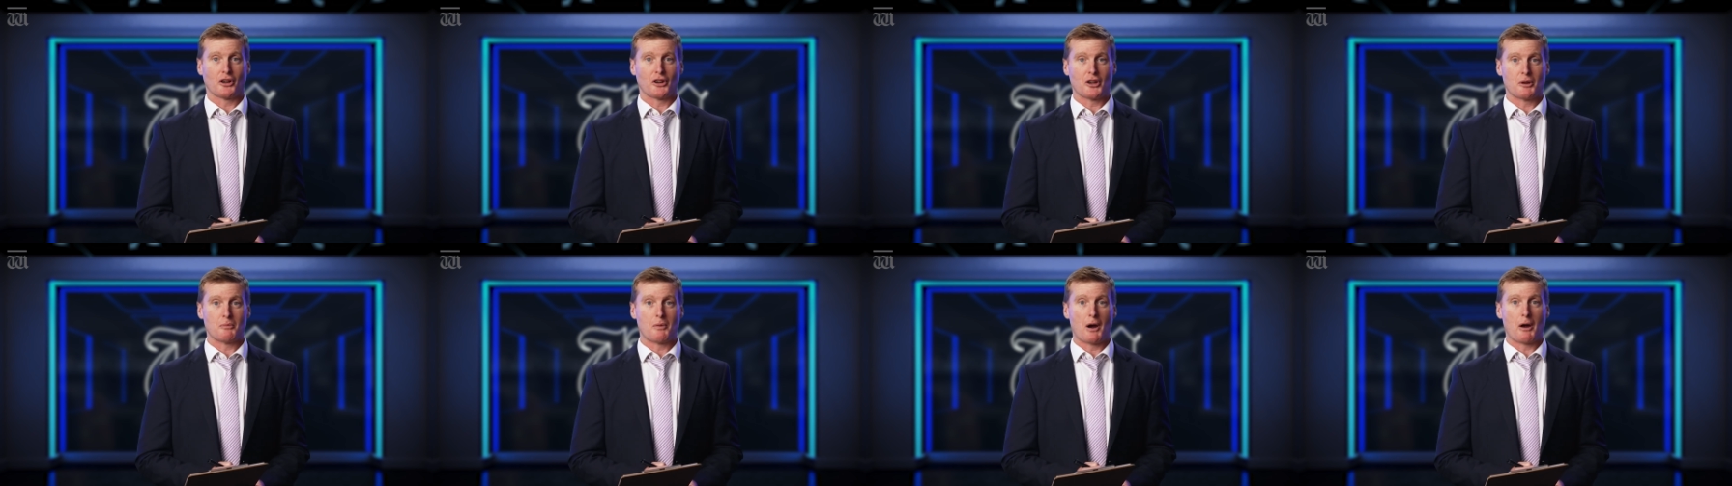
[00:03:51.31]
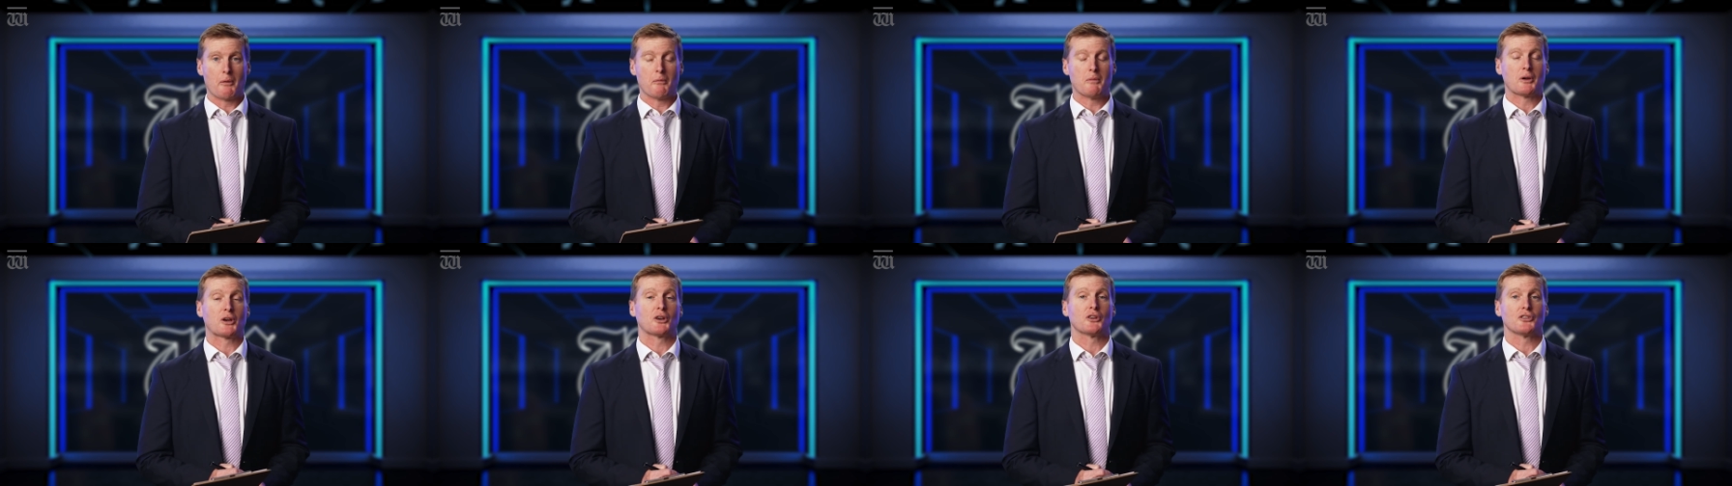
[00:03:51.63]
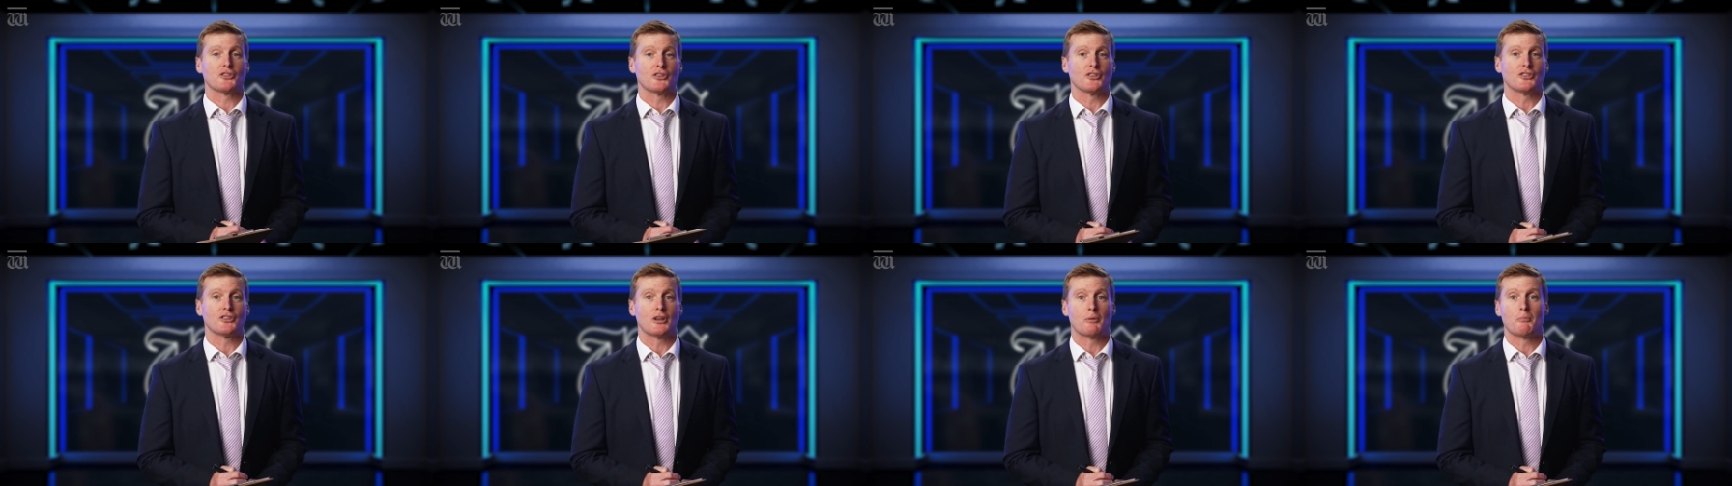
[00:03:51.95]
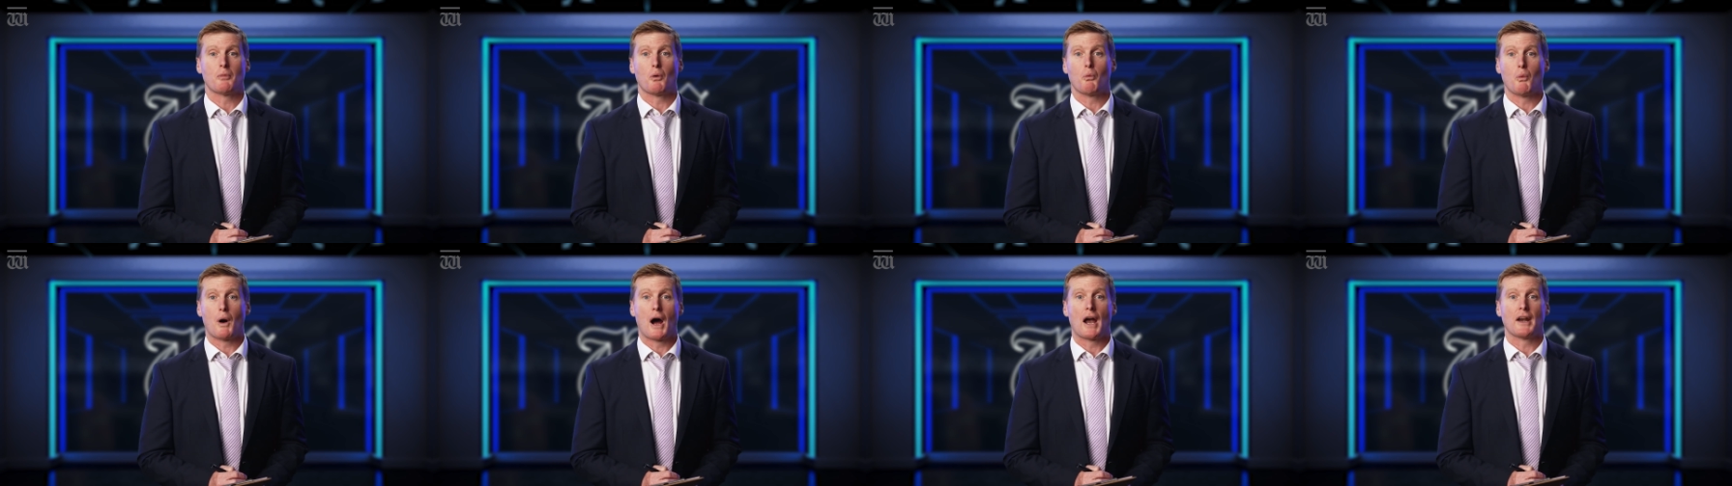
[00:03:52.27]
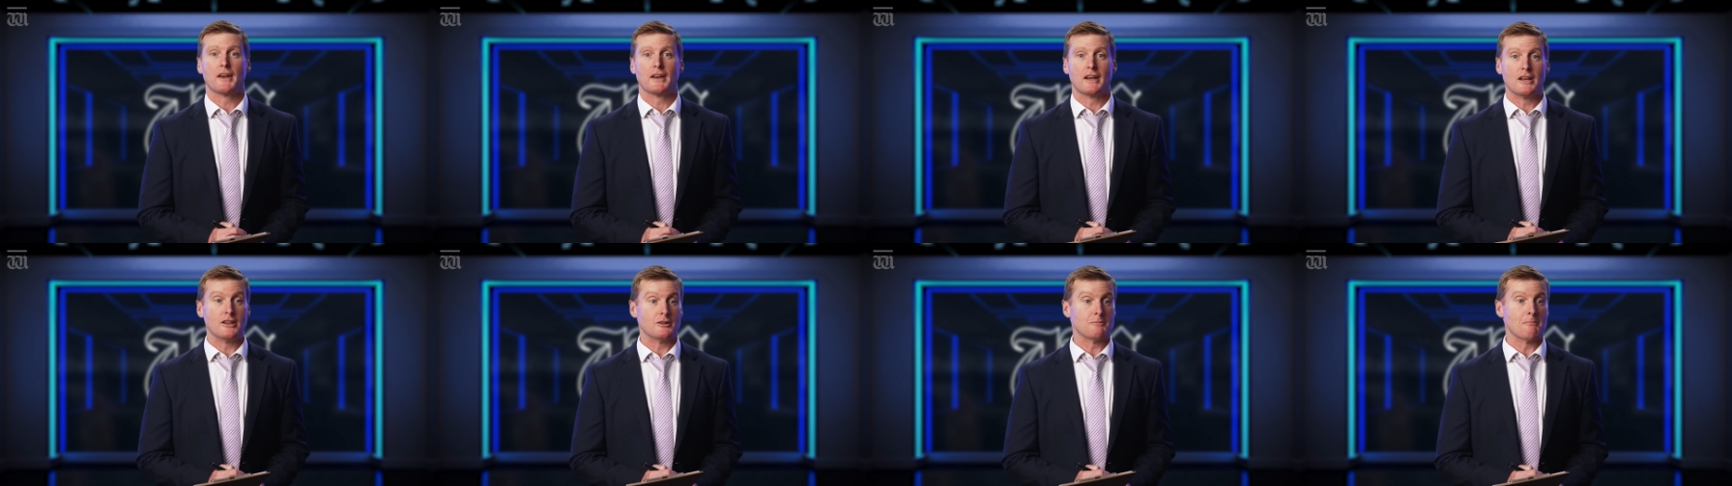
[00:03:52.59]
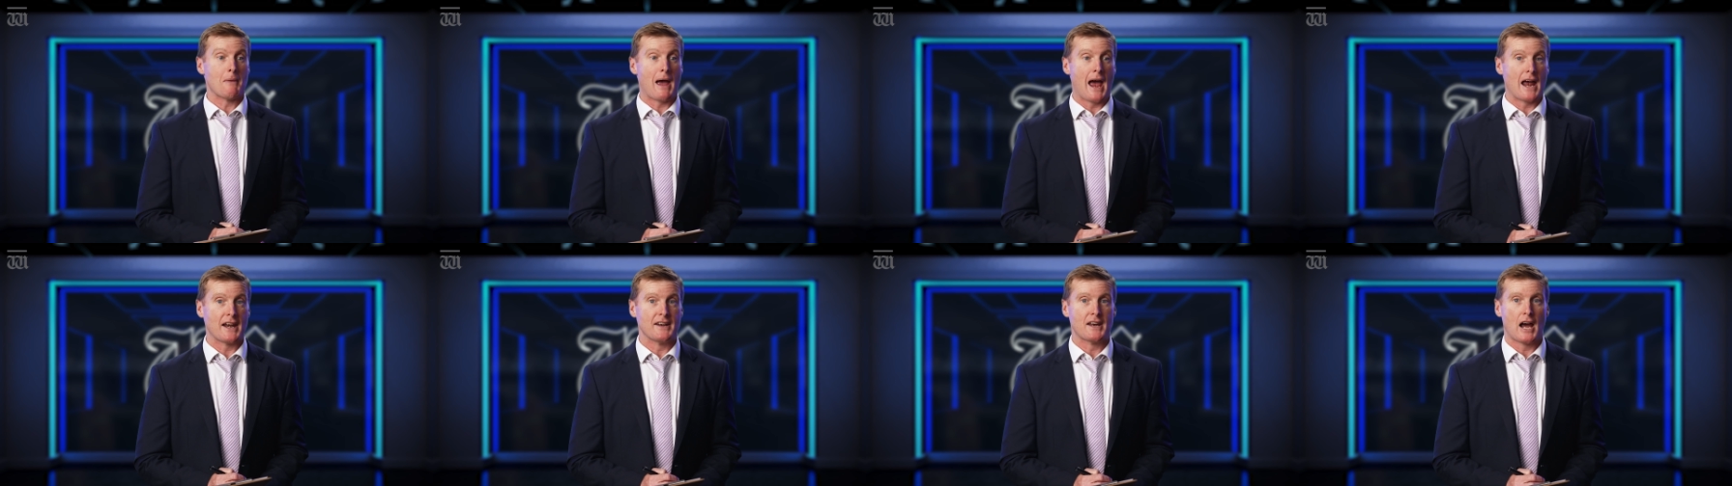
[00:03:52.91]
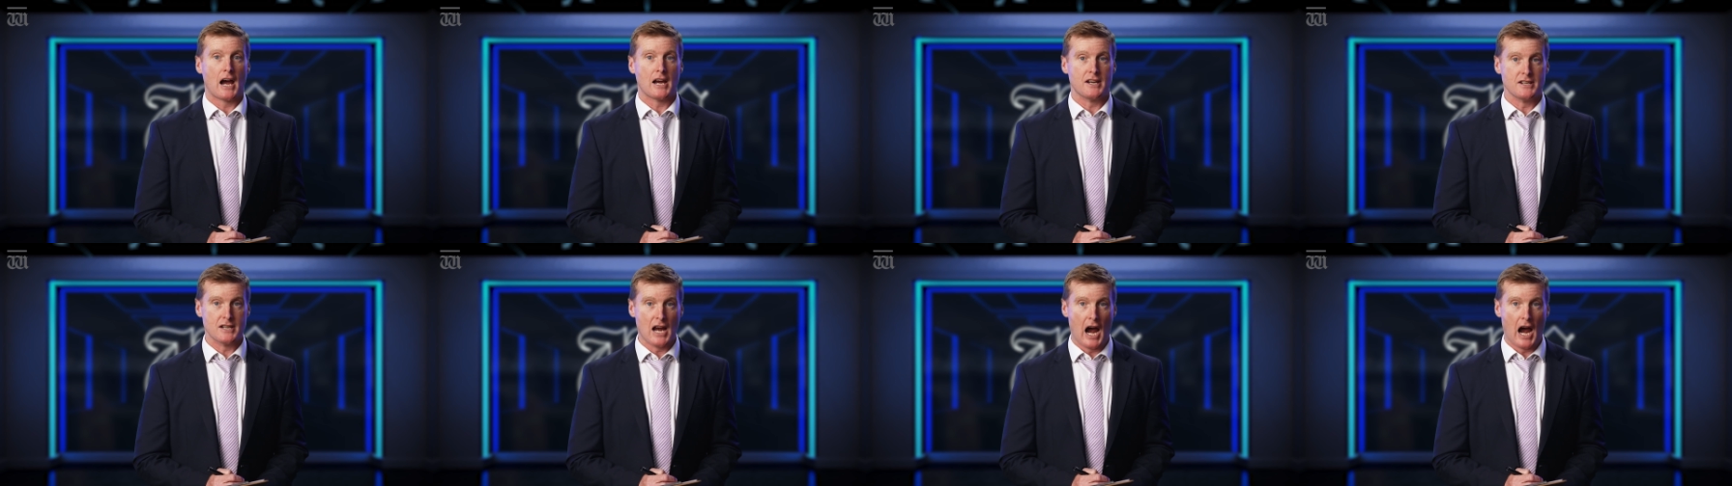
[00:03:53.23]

at the moment because December 1 is Mandate